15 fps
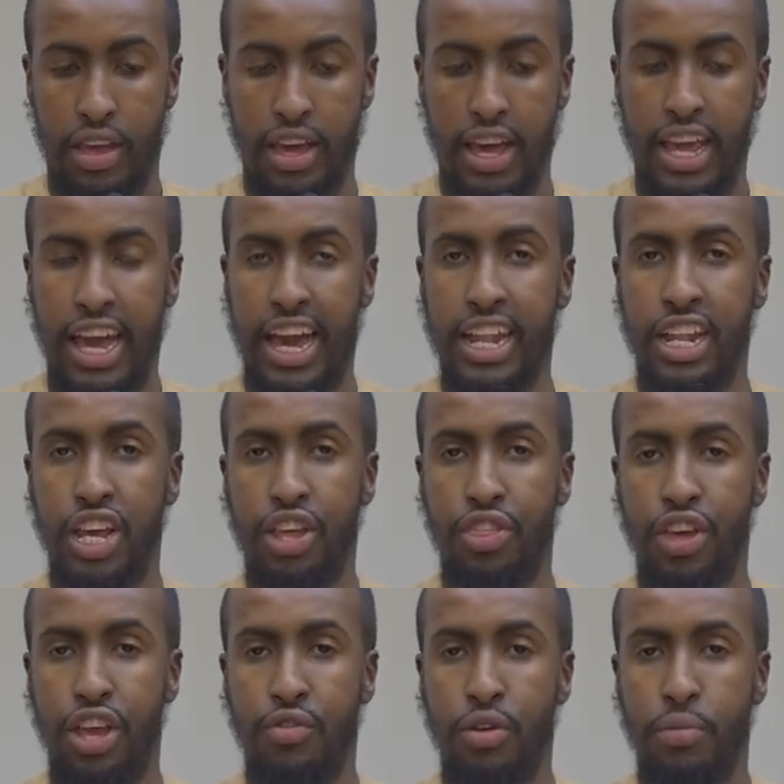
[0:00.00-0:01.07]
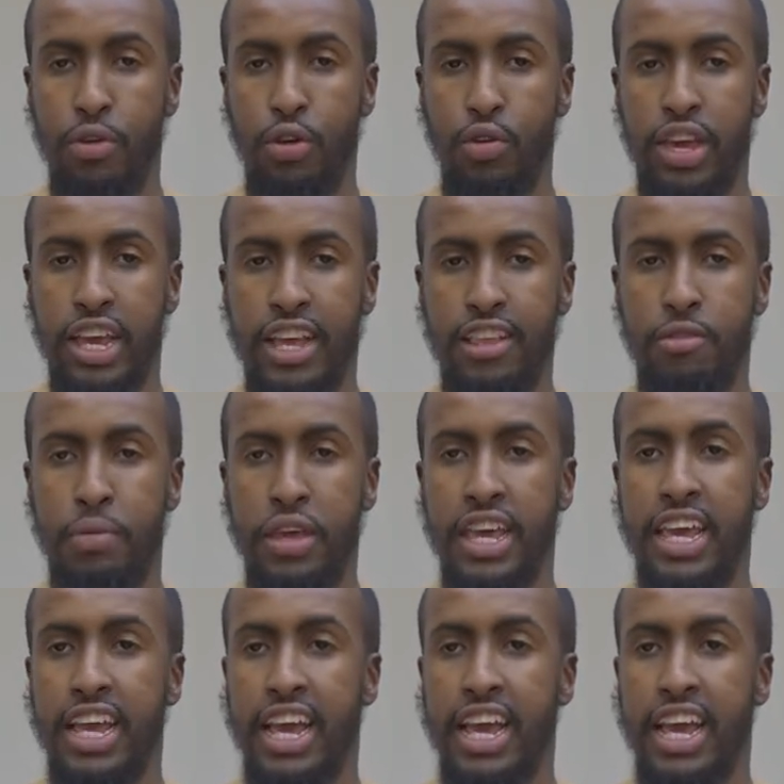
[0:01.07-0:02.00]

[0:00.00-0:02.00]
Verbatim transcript: a hadith in rebuking and speaking